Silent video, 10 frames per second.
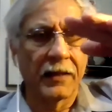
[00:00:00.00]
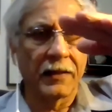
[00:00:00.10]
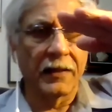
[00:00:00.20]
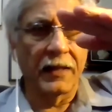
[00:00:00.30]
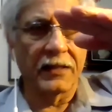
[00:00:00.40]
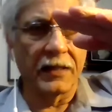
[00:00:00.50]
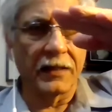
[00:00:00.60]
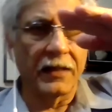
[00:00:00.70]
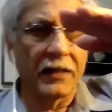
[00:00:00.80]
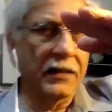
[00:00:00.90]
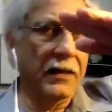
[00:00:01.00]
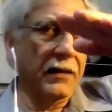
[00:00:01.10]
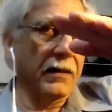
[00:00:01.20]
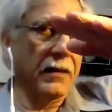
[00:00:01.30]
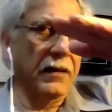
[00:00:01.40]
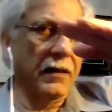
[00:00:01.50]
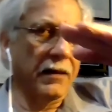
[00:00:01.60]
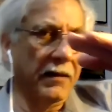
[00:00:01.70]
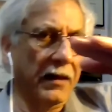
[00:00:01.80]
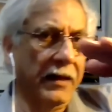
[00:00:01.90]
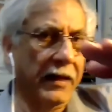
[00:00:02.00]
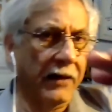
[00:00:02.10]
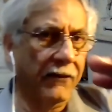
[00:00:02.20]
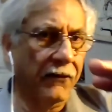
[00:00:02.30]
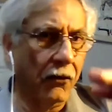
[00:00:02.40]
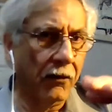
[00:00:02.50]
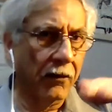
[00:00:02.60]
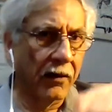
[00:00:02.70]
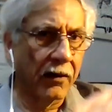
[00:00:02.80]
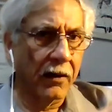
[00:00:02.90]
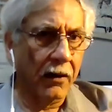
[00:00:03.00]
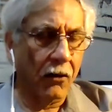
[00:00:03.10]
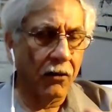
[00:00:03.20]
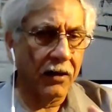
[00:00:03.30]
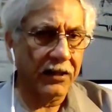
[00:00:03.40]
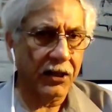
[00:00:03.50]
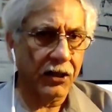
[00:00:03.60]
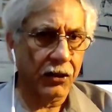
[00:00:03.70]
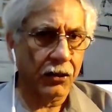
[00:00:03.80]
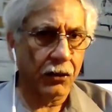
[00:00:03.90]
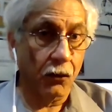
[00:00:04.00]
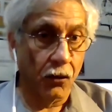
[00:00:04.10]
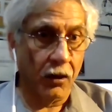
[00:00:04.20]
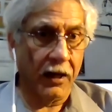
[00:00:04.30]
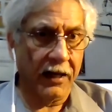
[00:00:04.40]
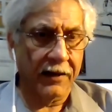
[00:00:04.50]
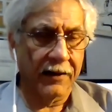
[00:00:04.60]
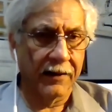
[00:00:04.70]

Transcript: there's a real need for organizations to look at it,